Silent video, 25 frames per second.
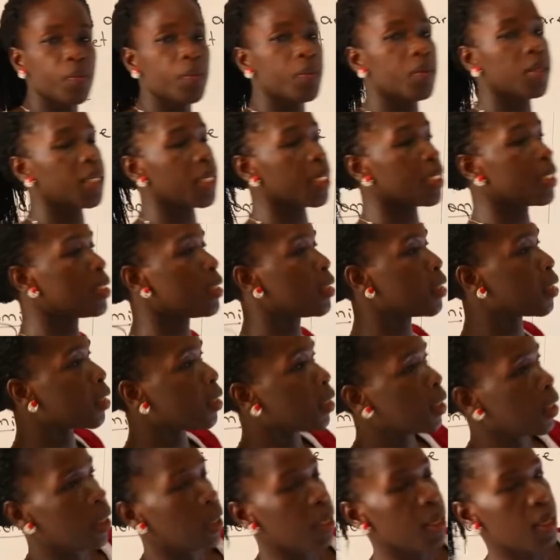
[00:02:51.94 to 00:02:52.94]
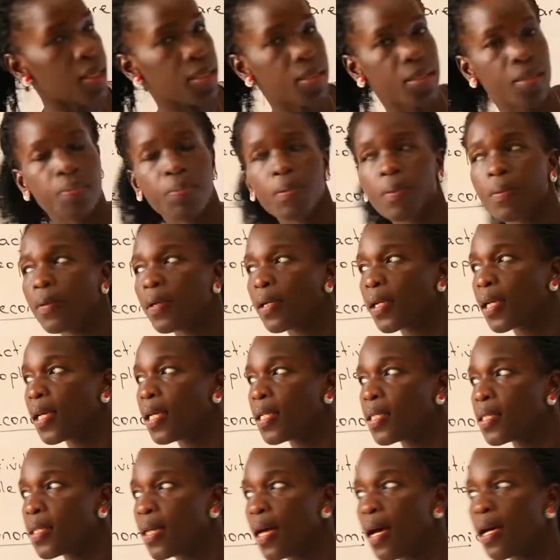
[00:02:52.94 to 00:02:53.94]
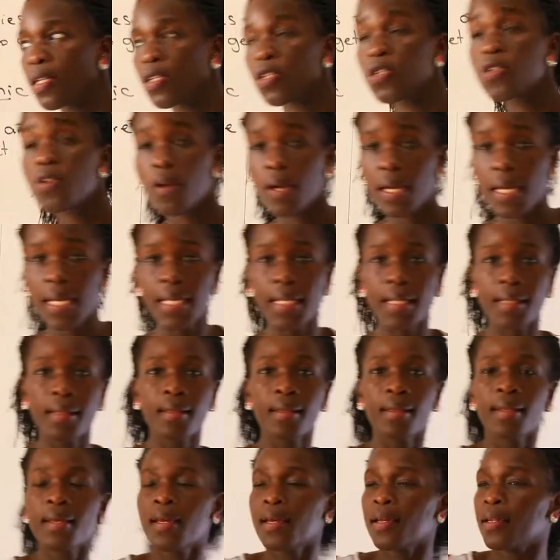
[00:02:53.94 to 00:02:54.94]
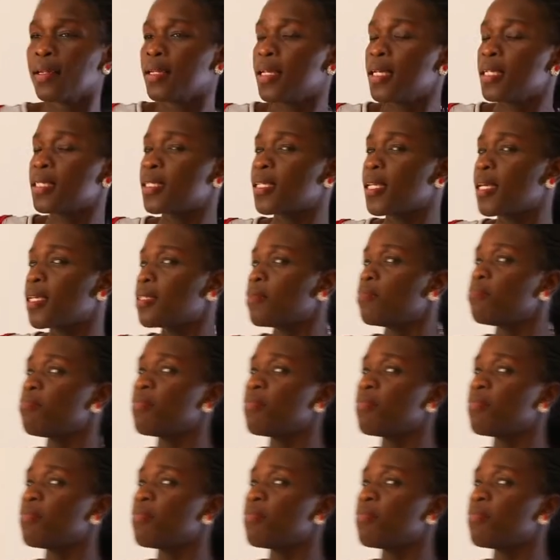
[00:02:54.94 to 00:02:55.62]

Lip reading: people getting clay, people get soil. They start